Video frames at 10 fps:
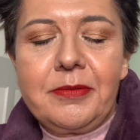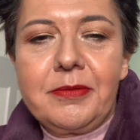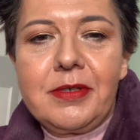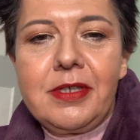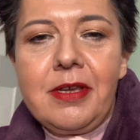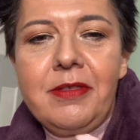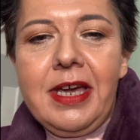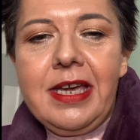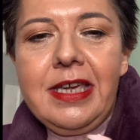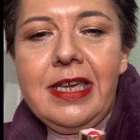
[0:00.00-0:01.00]
So
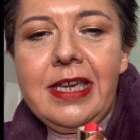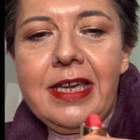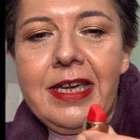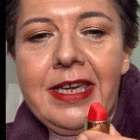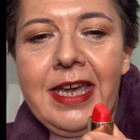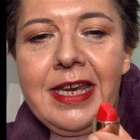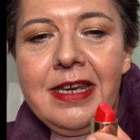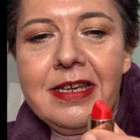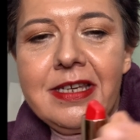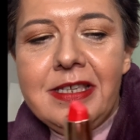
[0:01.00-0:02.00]
that
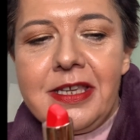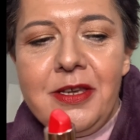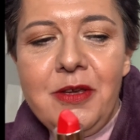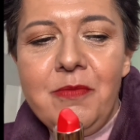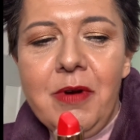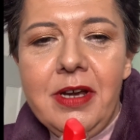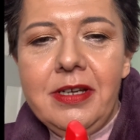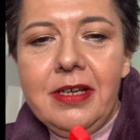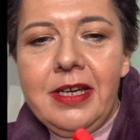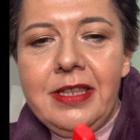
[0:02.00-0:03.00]
again is the new
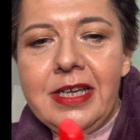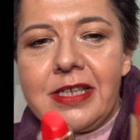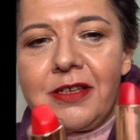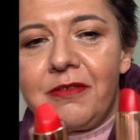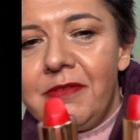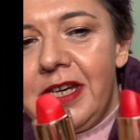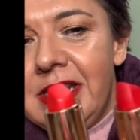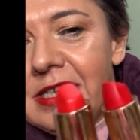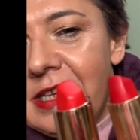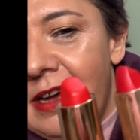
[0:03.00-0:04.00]
one, and that's
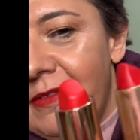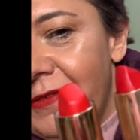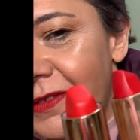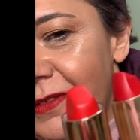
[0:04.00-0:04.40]
Karina's Love.